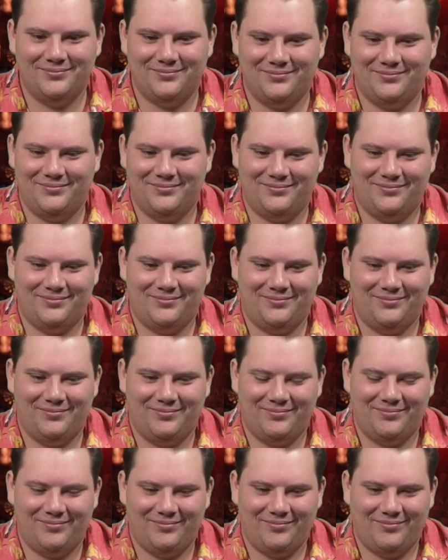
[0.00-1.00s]

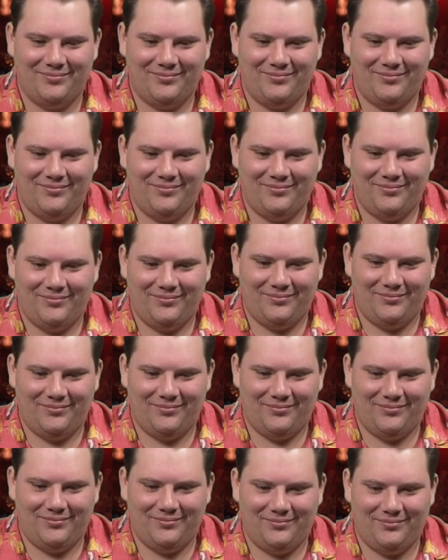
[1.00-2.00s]

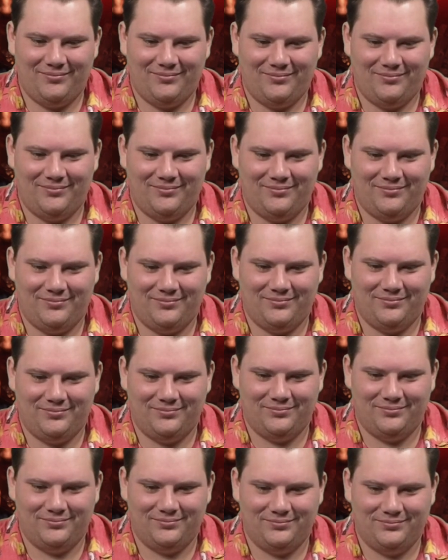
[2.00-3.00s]

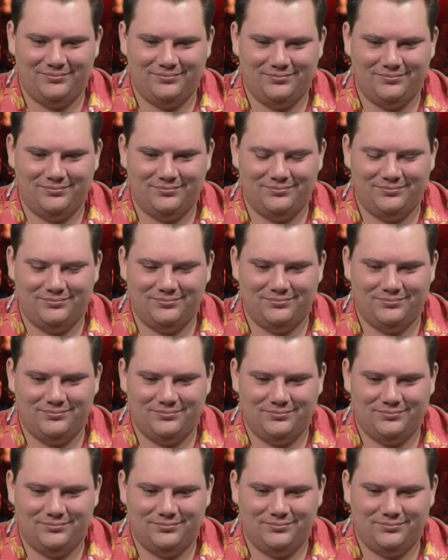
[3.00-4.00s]

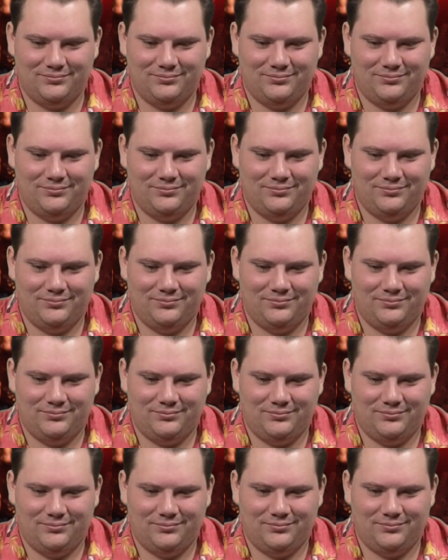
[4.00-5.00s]

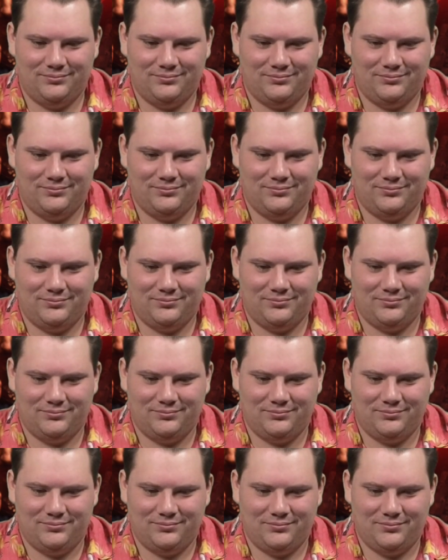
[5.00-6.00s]

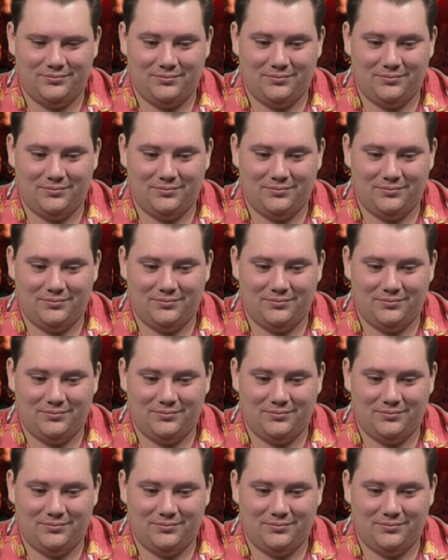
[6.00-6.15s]
[no speech]